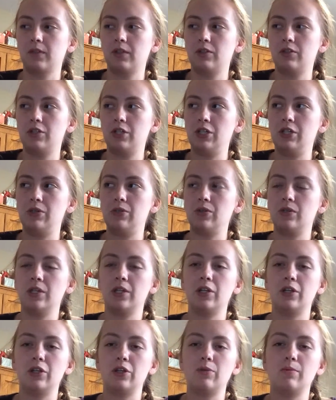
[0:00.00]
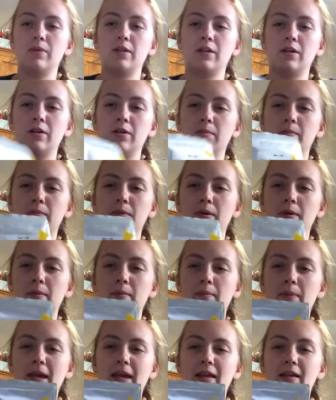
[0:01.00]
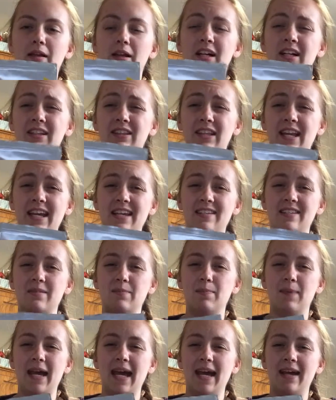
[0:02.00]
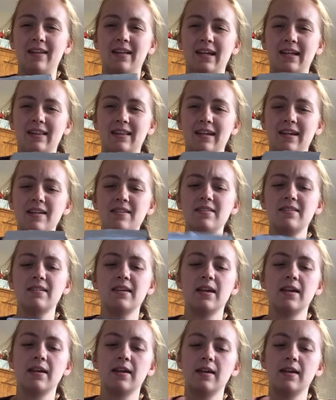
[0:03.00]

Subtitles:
to use an aluminum laced bag like this.